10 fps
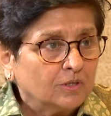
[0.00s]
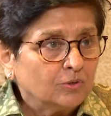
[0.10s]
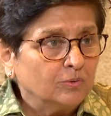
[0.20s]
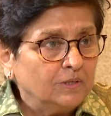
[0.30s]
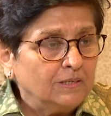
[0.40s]

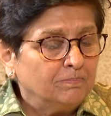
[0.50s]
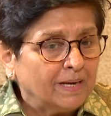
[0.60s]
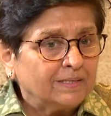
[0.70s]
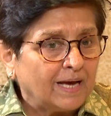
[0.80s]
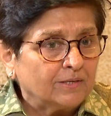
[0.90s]
You need
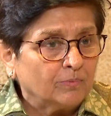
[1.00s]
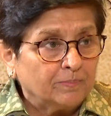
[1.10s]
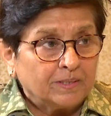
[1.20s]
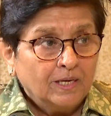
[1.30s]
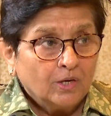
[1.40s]
men and
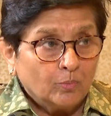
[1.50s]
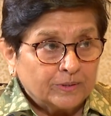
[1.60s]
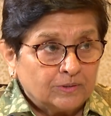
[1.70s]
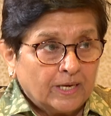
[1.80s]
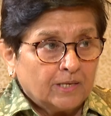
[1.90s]
women
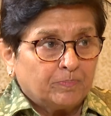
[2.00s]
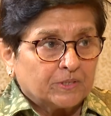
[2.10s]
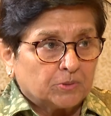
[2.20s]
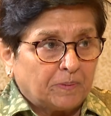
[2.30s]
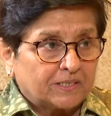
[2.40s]
with their
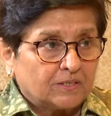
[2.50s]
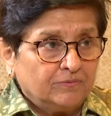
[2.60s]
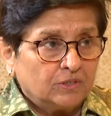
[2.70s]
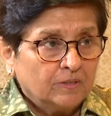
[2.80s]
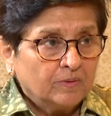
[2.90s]
perspectives,